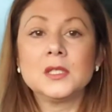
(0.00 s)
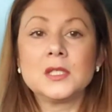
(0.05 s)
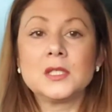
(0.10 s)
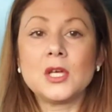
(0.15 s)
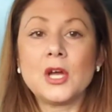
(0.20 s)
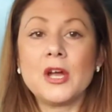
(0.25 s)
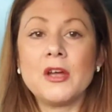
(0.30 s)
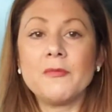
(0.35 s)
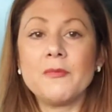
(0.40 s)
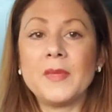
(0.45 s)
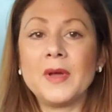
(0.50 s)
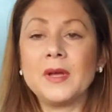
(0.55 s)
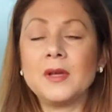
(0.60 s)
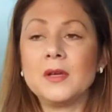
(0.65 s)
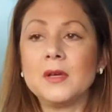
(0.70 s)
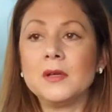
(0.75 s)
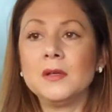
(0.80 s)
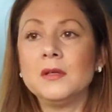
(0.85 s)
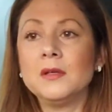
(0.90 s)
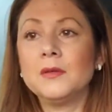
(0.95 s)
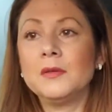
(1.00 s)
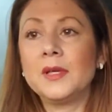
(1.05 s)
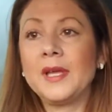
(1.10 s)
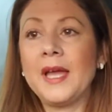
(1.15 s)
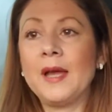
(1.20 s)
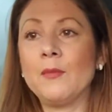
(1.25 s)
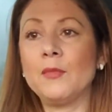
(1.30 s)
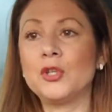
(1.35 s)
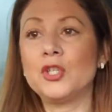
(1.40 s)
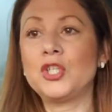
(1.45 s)
Sorry, my
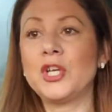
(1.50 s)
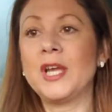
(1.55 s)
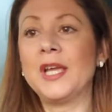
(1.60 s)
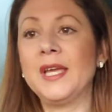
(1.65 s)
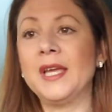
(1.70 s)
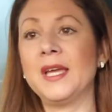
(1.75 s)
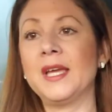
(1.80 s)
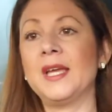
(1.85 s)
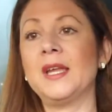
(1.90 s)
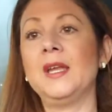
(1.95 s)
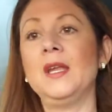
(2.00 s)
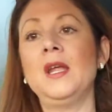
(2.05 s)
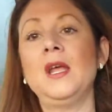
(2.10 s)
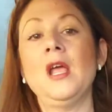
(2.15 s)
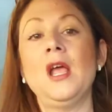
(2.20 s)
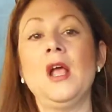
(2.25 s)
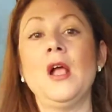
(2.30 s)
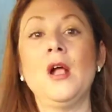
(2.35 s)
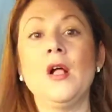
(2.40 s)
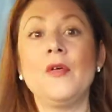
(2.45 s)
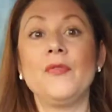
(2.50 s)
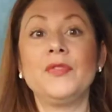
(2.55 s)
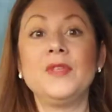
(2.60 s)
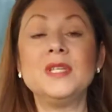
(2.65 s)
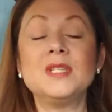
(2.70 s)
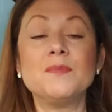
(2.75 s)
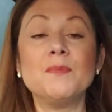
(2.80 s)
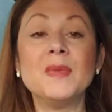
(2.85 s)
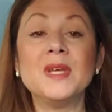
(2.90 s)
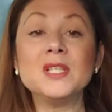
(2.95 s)
camera's shaking in.
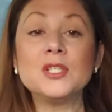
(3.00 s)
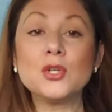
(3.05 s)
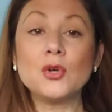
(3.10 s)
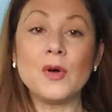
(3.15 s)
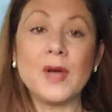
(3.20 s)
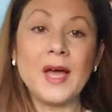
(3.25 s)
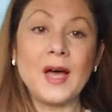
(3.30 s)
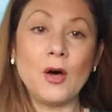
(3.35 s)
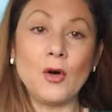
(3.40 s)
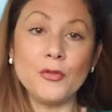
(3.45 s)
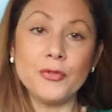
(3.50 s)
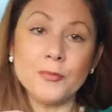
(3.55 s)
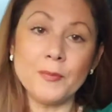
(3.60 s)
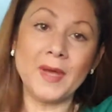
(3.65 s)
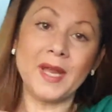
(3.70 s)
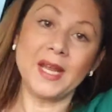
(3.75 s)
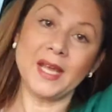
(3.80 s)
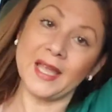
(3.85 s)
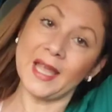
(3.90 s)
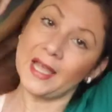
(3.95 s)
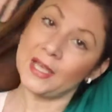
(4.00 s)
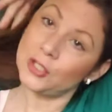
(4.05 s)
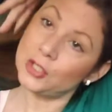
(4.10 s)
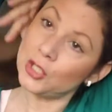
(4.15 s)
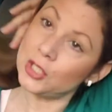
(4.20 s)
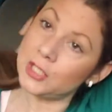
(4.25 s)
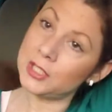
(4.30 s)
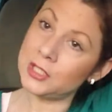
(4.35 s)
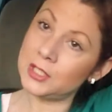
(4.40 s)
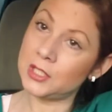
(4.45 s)
These mental health
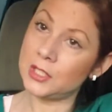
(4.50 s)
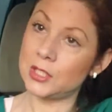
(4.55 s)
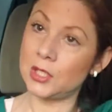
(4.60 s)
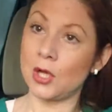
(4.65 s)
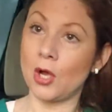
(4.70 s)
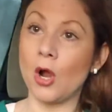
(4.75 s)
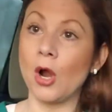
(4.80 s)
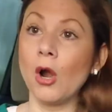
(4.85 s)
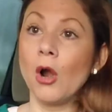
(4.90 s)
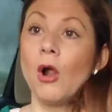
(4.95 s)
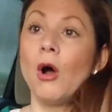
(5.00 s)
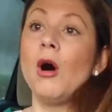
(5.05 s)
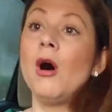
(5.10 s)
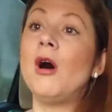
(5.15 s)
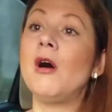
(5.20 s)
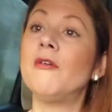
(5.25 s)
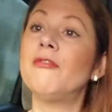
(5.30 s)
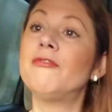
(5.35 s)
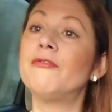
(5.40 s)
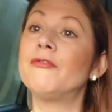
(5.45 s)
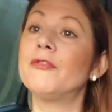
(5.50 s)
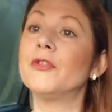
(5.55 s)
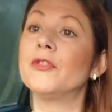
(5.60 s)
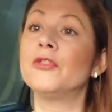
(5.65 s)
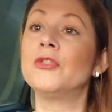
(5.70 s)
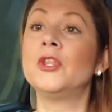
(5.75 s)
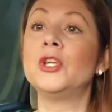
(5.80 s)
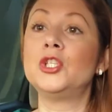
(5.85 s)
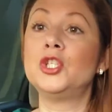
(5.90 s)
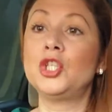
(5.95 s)
medications are off
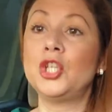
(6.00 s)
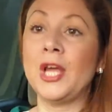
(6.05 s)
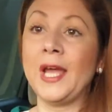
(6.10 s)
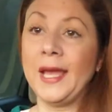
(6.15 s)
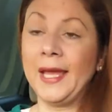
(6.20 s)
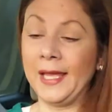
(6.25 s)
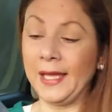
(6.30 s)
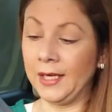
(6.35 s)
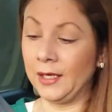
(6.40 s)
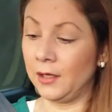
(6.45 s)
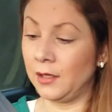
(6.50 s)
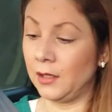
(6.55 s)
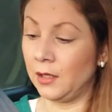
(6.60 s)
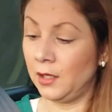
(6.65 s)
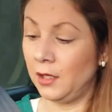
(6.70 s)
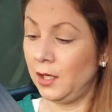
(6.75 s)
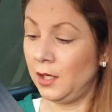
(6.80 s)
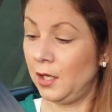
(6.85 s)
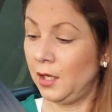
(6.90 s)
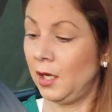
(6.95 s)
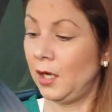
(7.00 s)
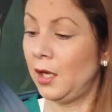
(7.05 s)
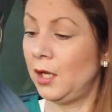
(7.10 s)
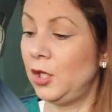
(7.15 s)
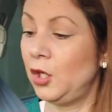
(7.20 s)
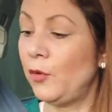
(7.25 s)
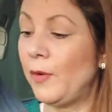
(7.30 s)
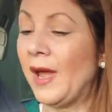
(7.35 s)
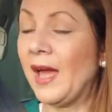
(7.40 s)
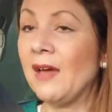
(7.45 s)
the chain.
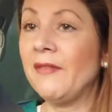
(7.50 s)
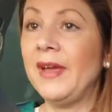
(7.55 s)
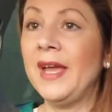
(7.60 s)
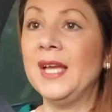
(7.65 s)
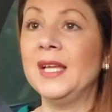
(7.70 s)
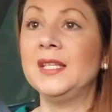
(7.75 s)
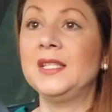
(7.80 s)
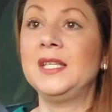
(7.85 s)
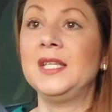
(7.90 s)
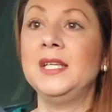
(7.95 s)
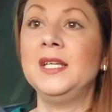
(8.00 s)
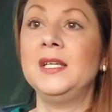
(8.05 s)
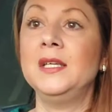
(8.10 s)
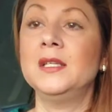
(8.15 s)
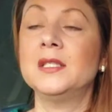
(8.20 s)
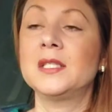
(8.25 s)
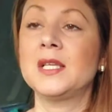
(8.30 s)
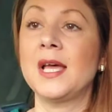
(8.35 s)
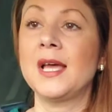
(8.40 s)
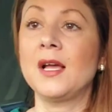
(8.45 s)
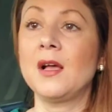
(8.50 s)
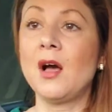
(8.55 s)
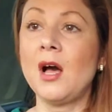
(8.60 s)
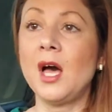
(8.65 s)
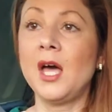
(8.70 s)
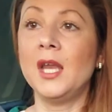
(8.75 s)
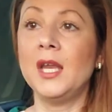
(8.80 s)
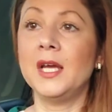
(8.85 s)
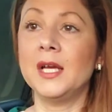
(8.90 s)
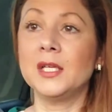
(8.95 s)
You have
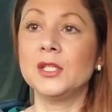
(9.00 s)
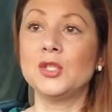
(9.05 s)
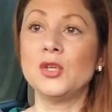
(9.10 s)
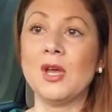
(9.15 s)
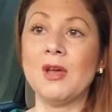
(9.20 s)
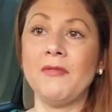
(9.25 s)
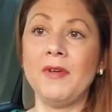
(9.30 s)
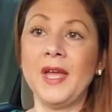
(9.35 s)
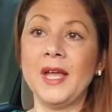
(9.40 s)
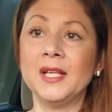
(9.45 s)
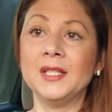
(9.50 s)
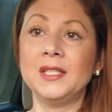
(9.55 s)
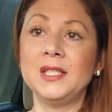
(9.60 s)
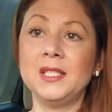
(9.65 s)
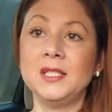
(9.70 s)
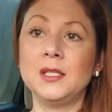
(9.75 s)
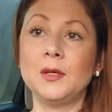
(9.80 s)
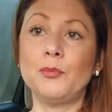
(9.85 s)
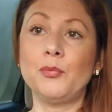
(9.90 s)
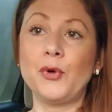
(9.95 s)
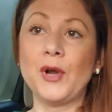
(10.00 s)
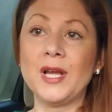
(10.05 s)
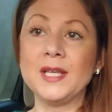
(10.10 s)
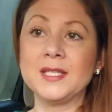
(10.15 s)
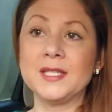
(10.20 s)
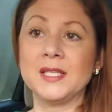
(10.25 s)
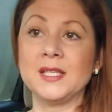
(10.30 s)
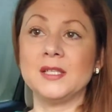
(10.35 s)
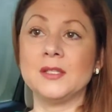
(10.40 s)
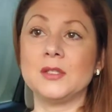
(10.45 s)
antipsychotics, you have
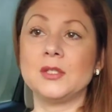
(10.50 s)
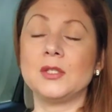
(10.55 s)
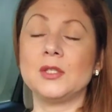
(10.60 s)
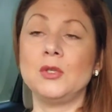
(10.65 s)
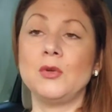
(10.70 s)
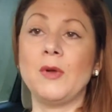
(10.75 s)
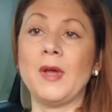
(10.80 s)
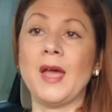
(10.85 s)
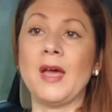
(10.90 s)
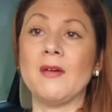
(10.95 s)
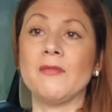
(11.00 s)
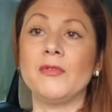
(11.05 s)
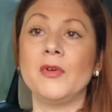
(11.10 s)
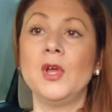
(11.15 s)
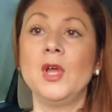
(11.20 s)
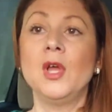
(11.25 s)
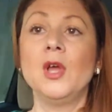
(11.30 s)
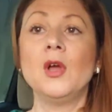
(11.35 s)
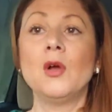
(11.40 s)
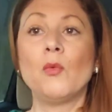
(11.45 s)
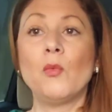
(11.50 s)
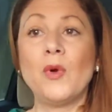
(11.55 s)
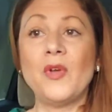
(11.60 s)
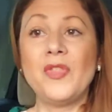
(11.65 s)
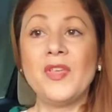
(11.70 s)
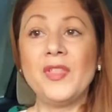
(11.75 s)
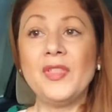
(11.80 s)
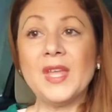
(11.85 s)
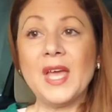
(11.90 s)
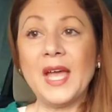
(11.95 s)
antidepressants, you have,
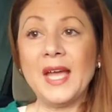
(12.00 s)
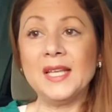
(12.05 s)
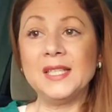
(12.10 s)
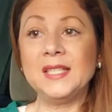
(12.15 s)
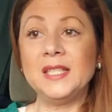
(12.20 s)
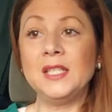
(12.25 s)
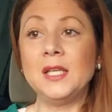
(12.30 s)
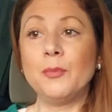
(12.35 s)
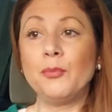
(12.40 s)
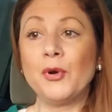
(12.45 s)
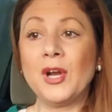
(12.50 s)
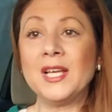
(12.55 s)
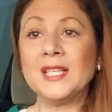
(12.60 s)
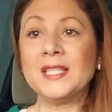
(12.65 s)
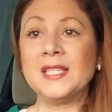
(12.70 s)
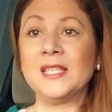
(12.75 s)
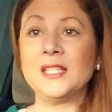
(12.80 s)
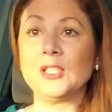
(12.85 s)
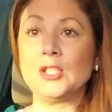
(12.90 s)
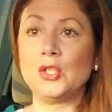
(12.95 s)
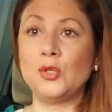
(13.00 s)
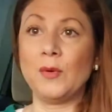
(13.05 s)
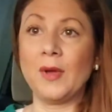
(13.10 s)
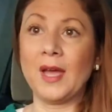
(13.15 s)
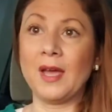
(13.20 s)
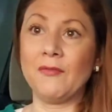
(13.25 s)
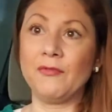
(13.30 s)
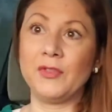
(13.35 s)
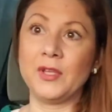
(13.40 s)
within the antidepressants, you have